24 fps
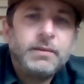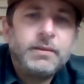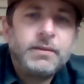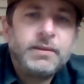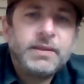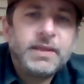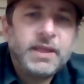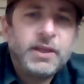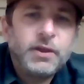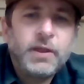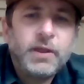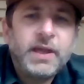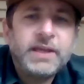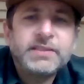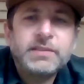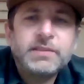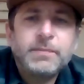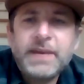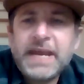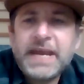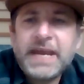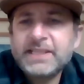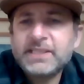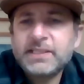the hill has a
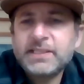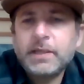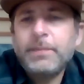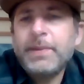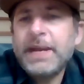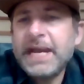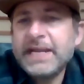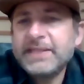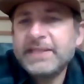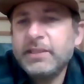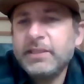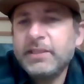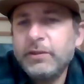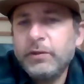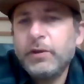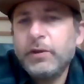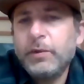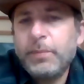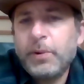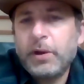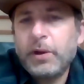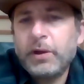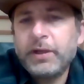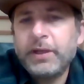max capacity due
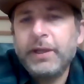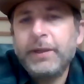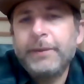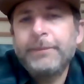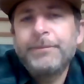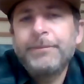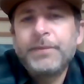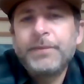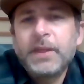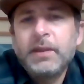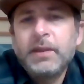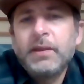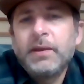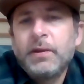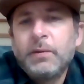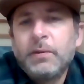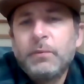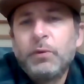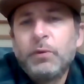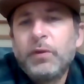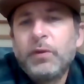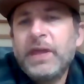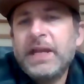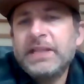to parking.
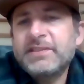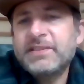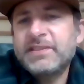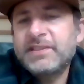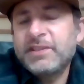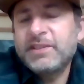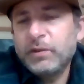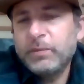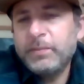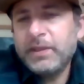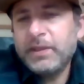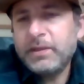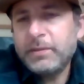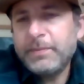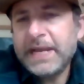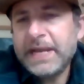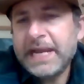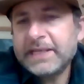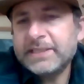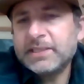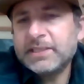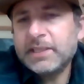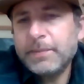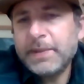Will that still be the
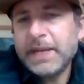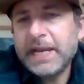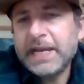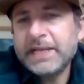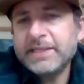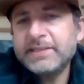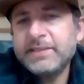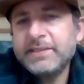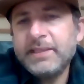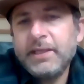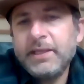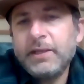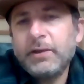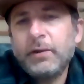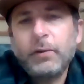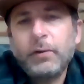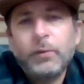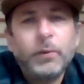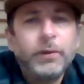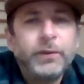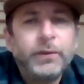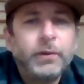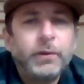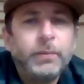max capacity, or
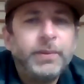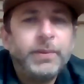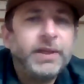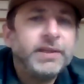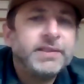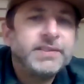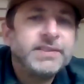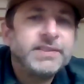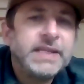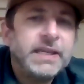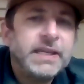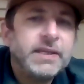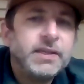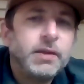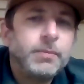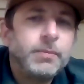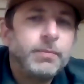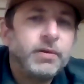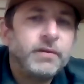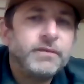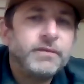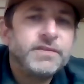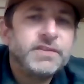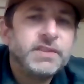will there be a set
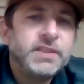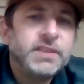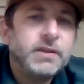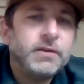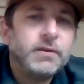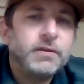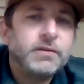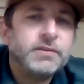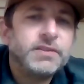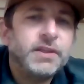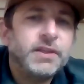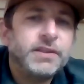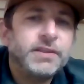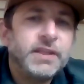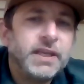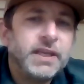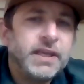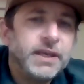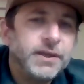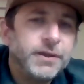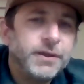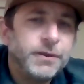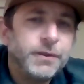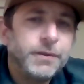number of skiers on the
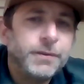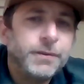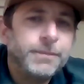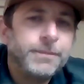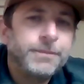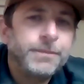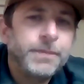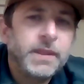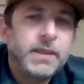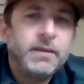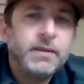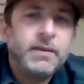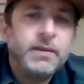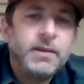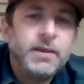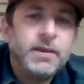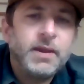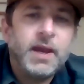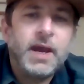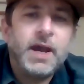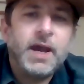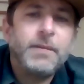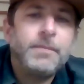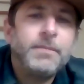hill?
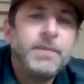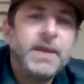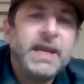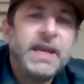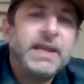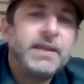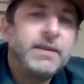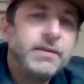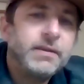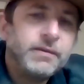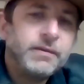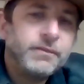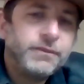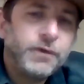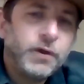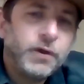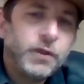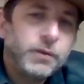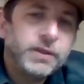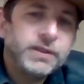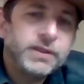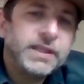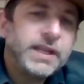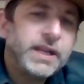And
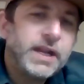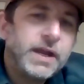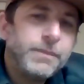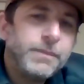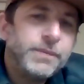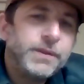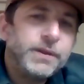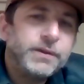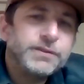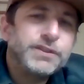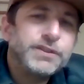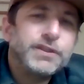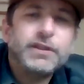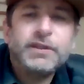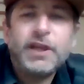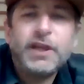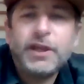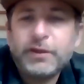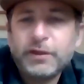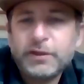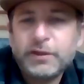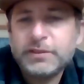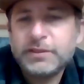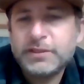following that up, there's
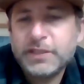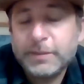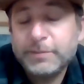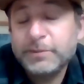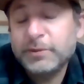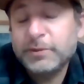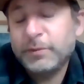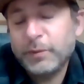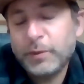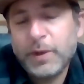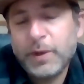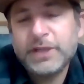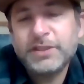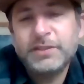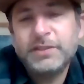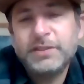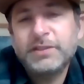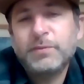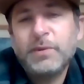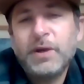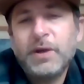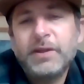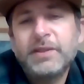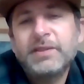another subsequent question
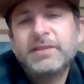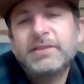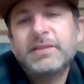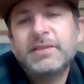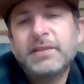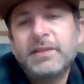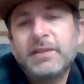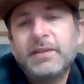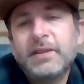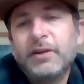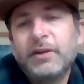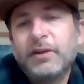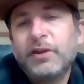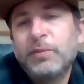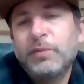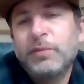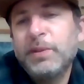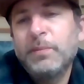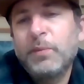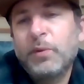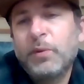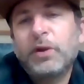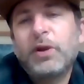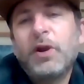as well. There could
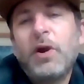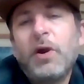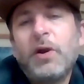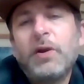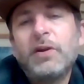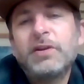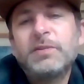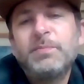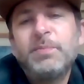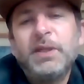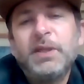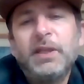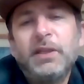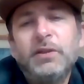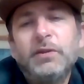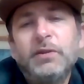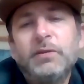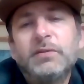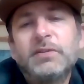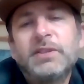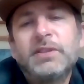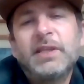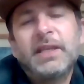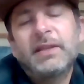be more cars being
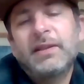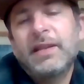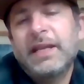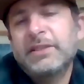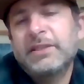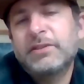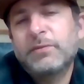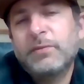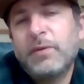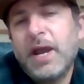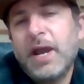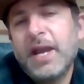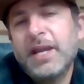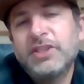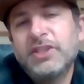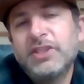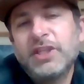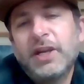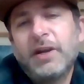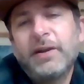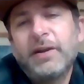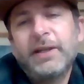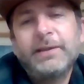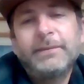used and less ride
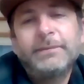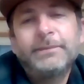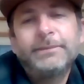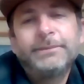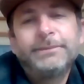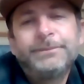sharing.